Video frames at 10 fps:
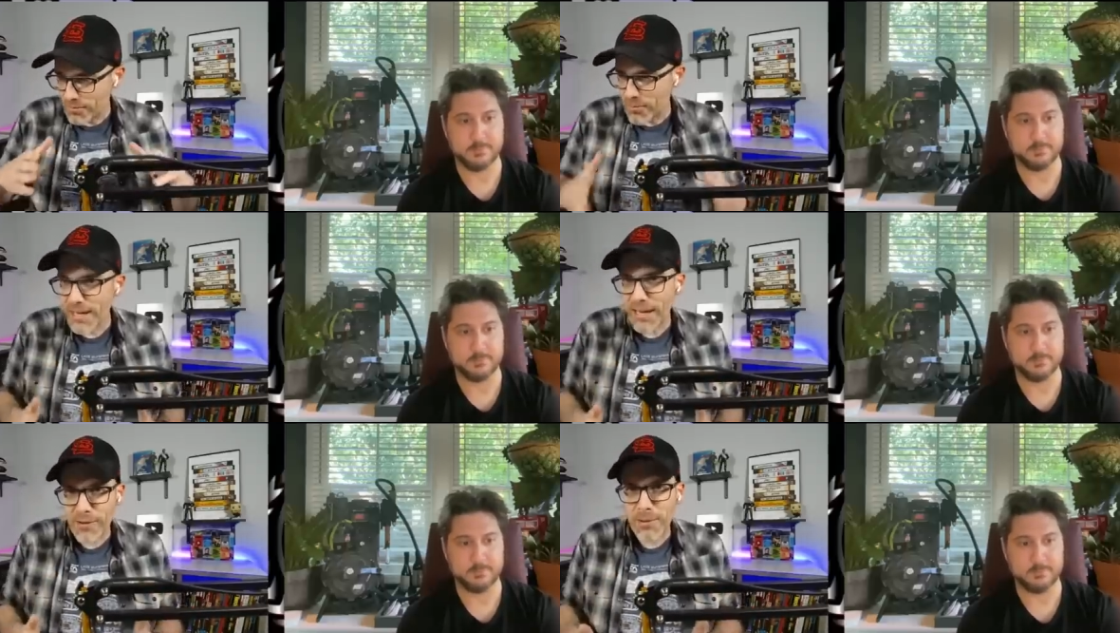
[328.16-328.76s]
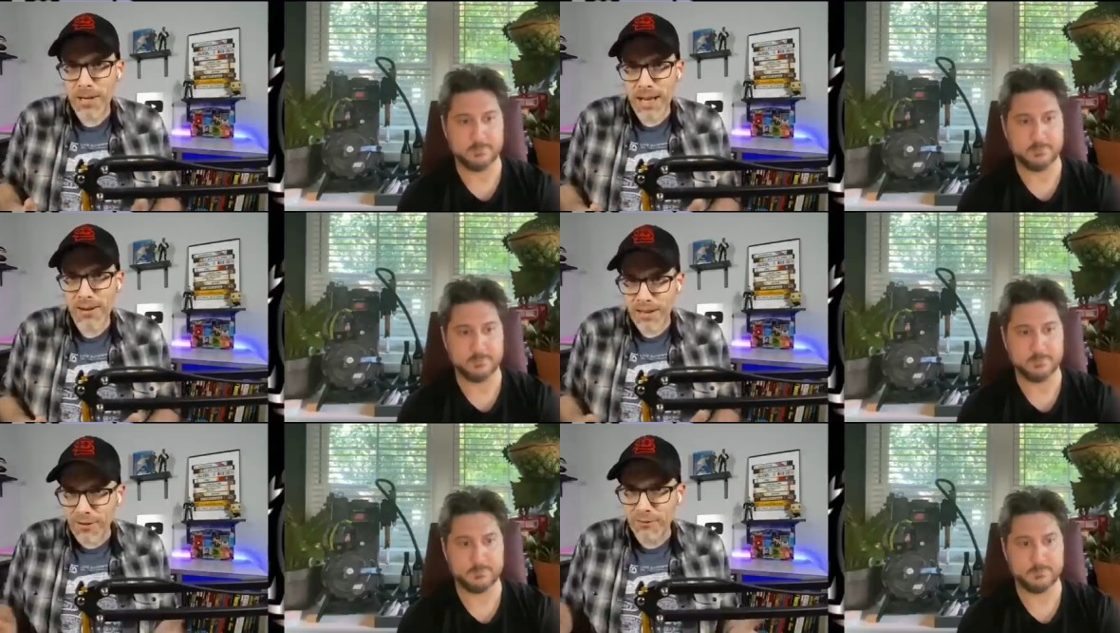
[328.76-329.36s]
Speaker 1: of break everybody
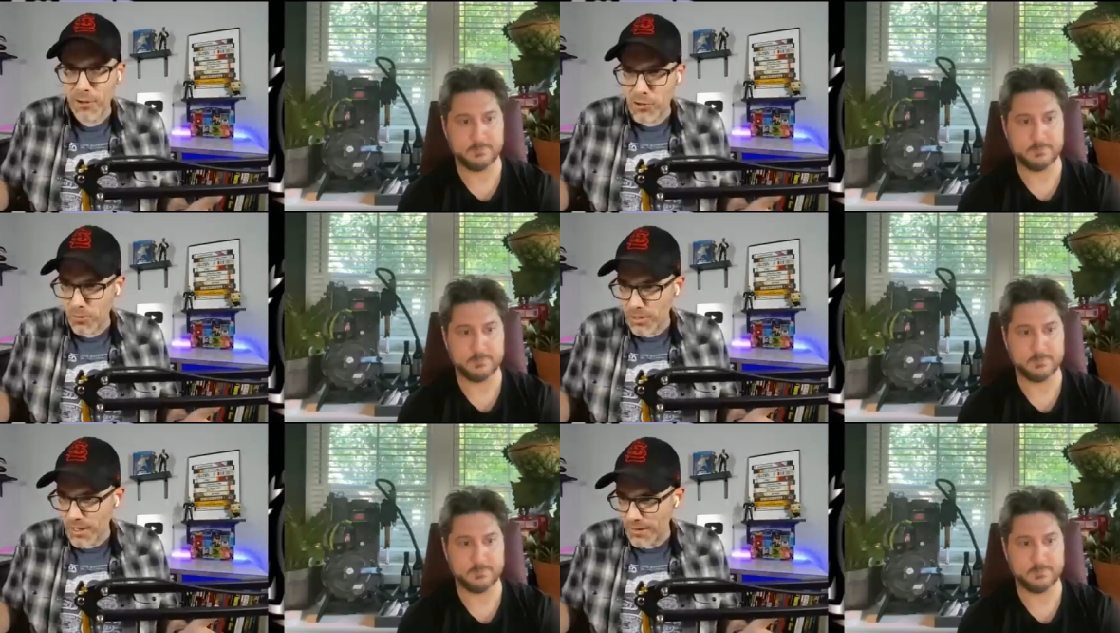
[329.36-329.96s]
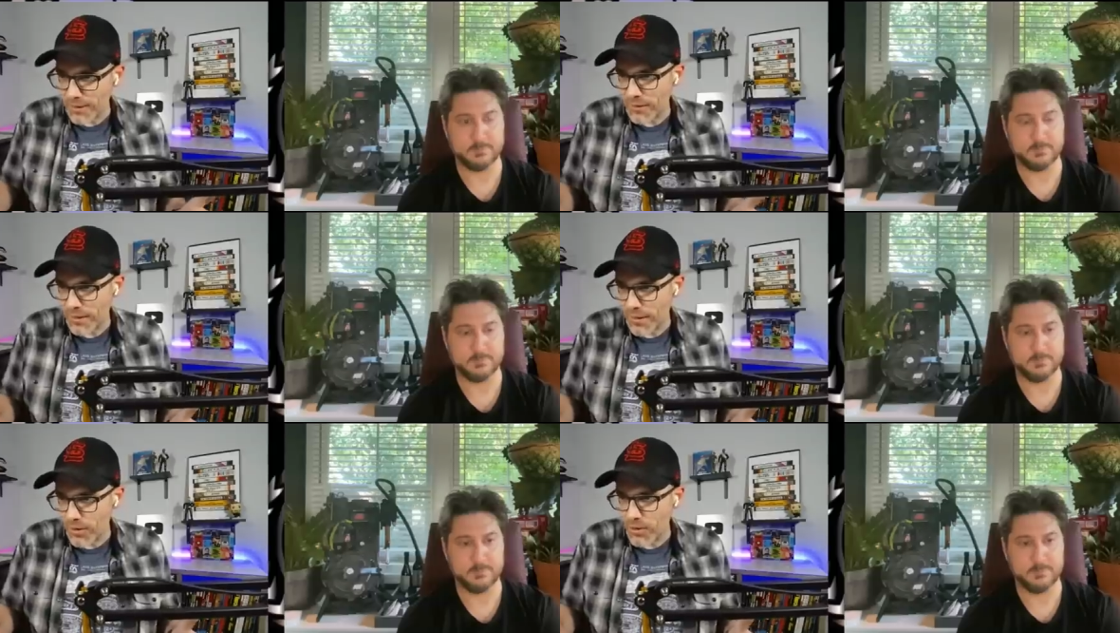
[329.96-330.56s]
out individually and then
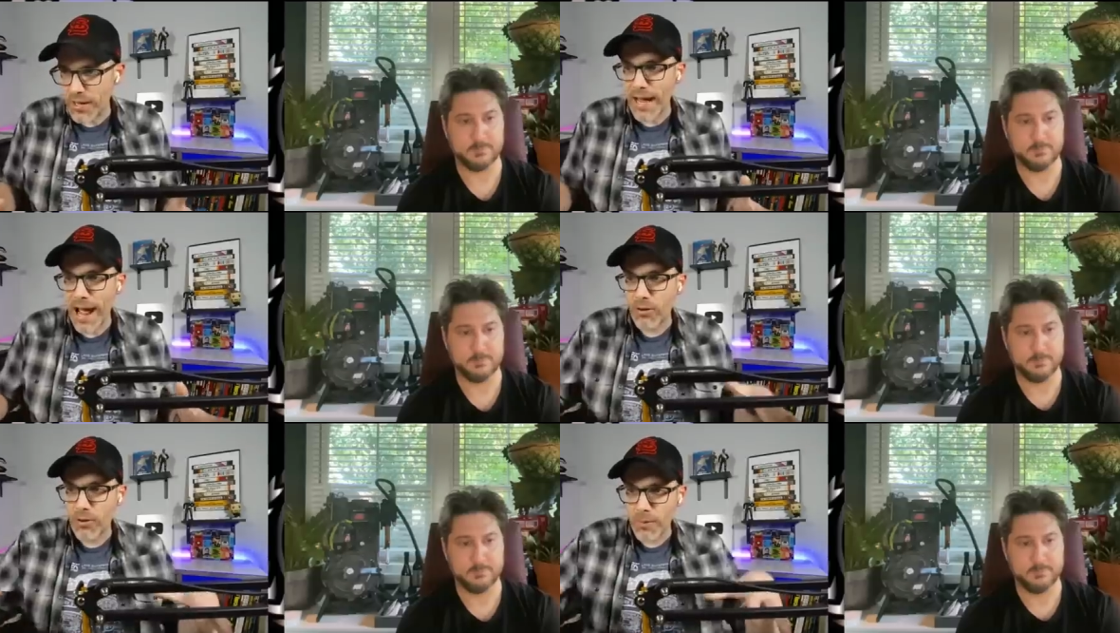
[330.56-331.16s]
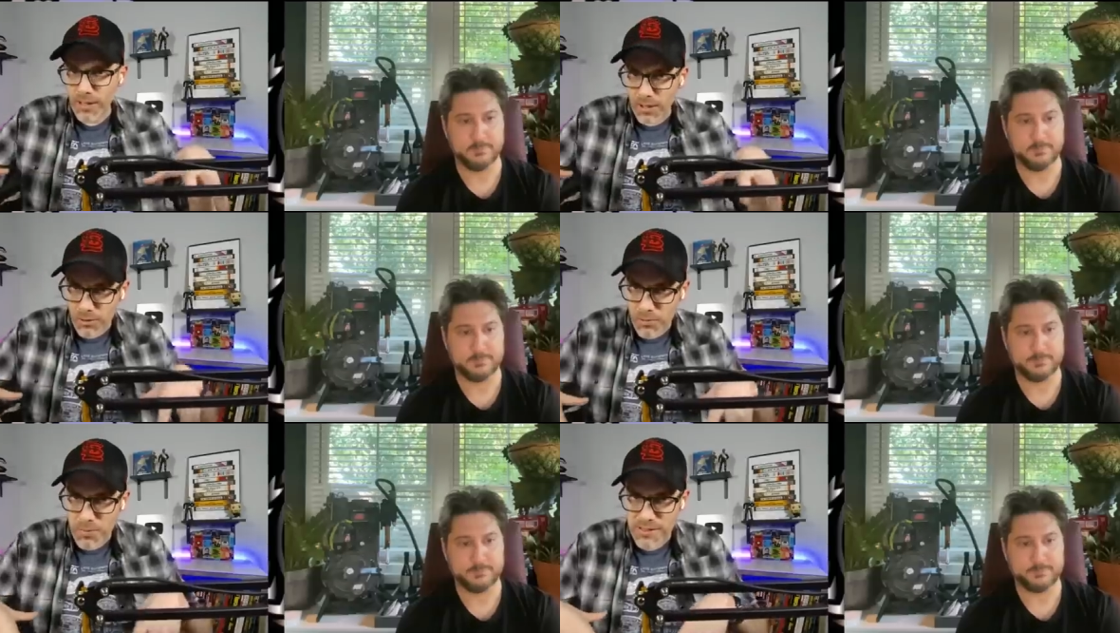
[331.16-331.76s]
figure out, okay, how are we going to
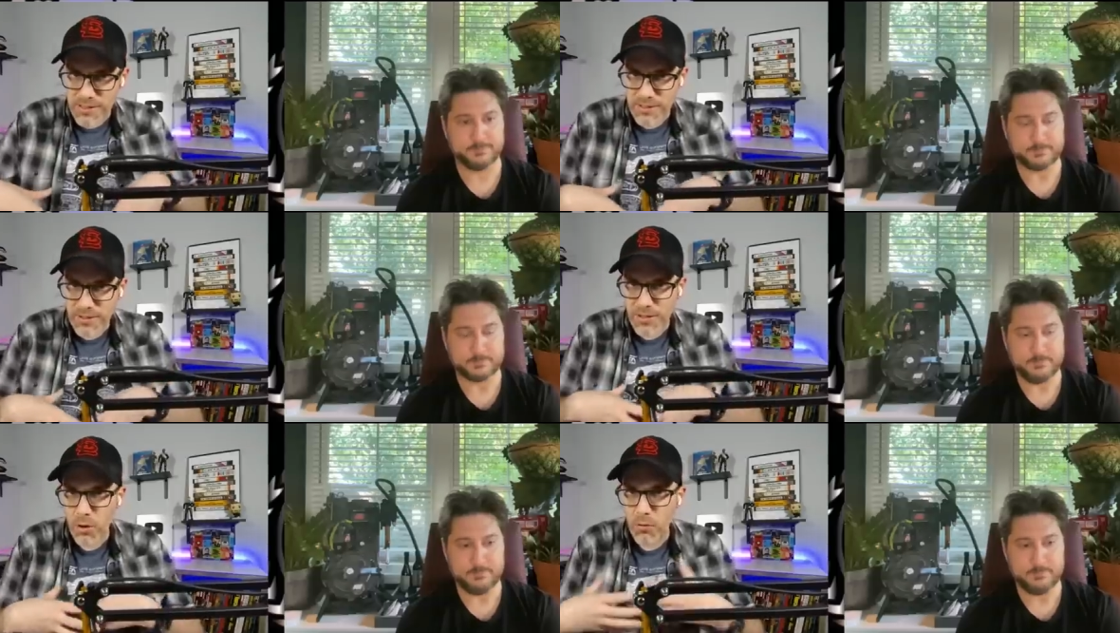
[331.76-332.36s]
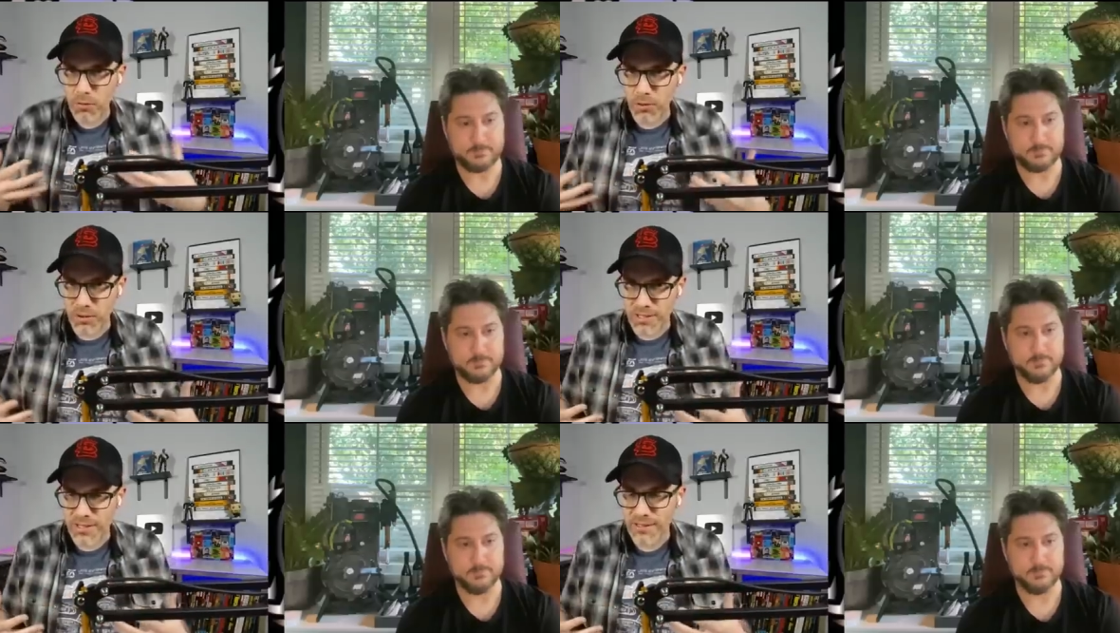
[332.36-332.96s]
loop this into the overall
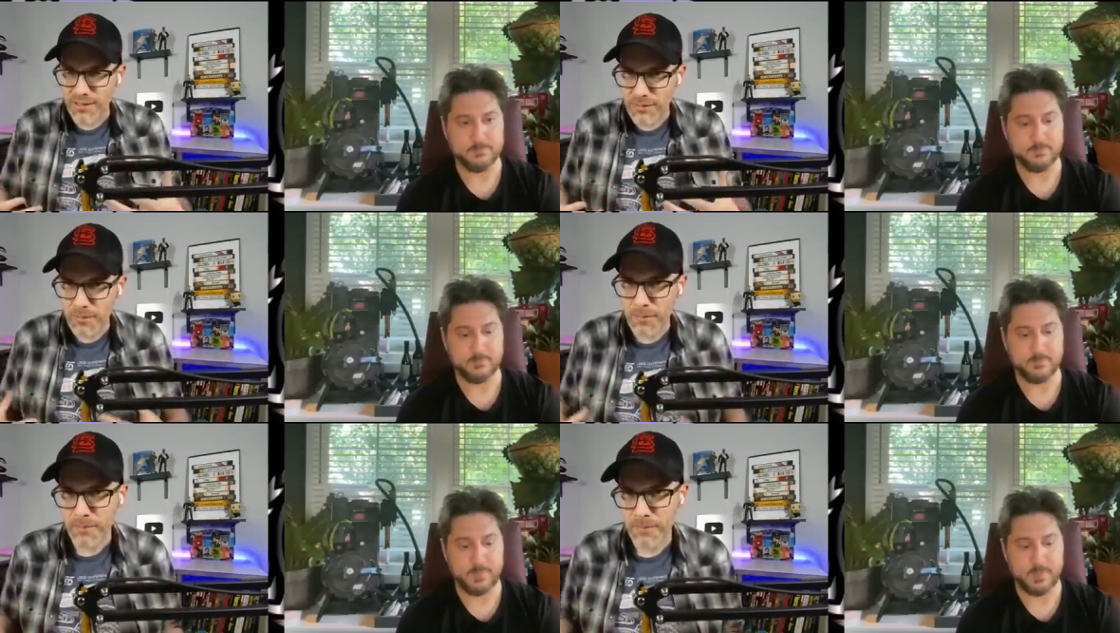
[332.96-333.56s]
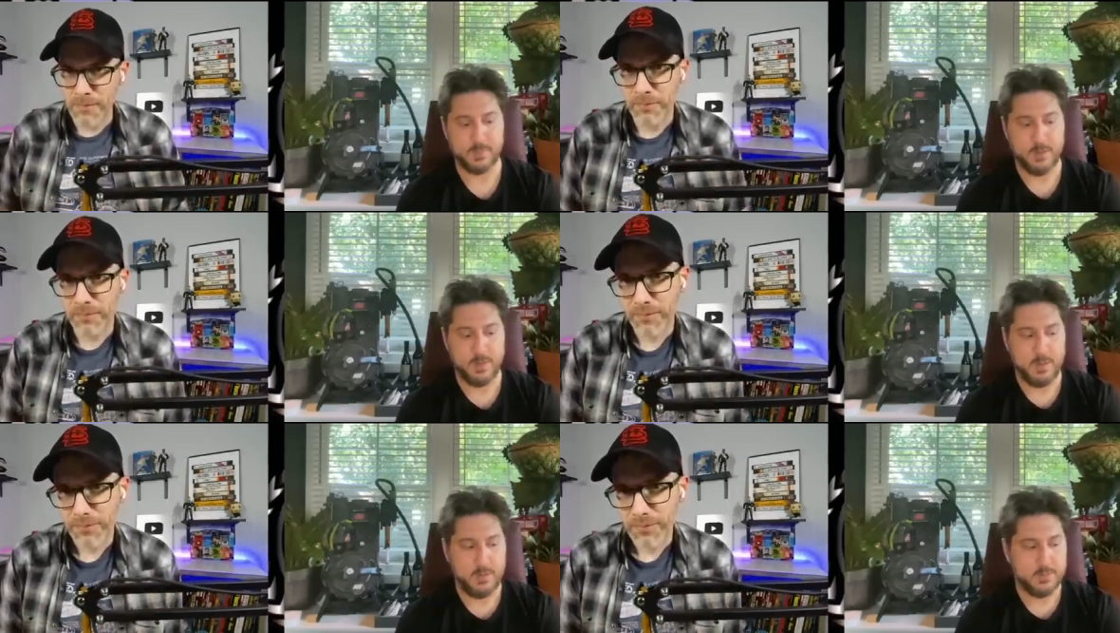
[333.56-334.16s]
season?
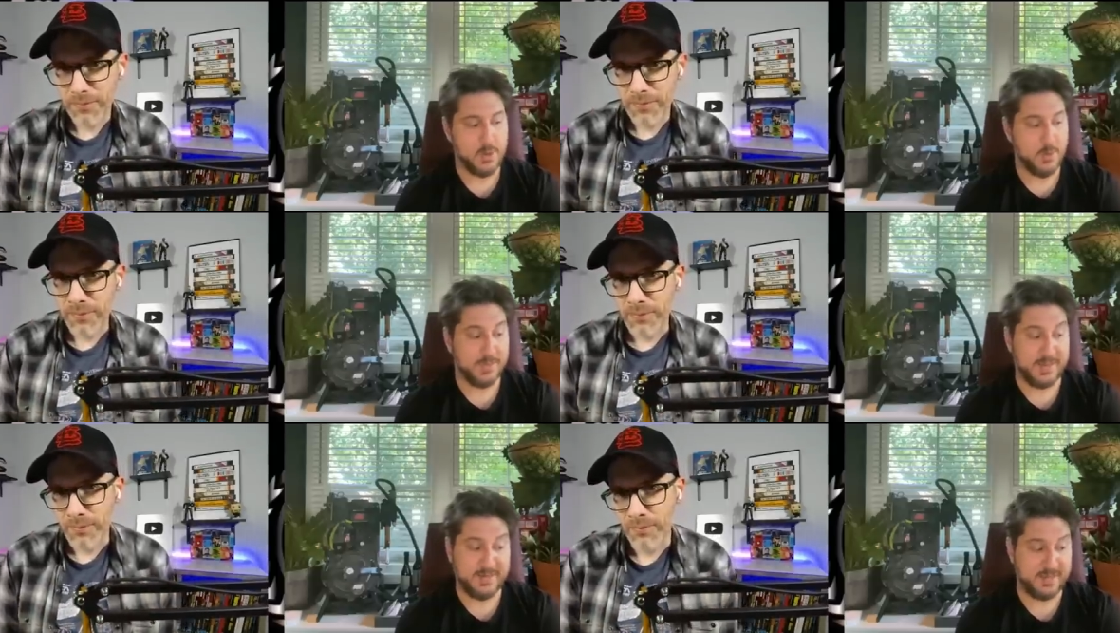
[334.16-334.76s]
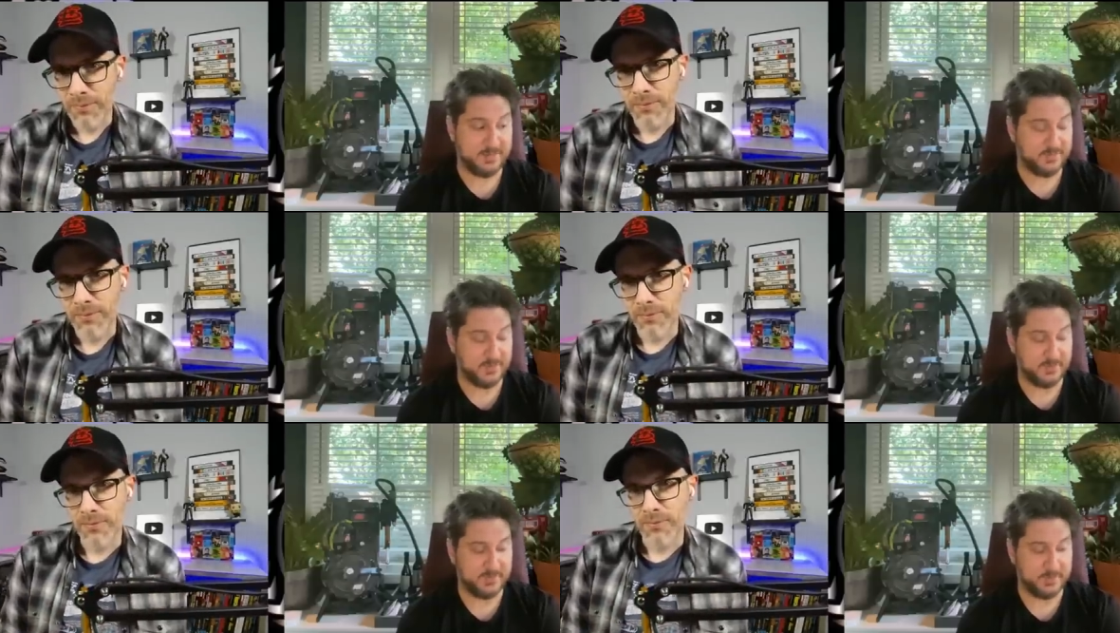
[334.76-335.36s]
Speaker 2: No, a lot of that
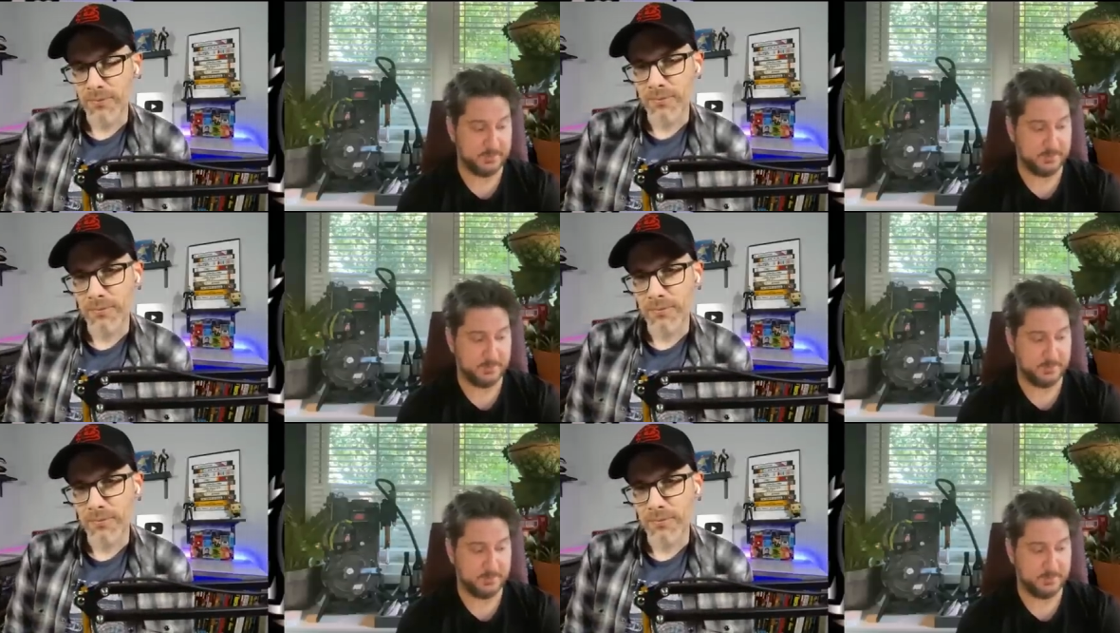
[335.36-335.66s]
starts to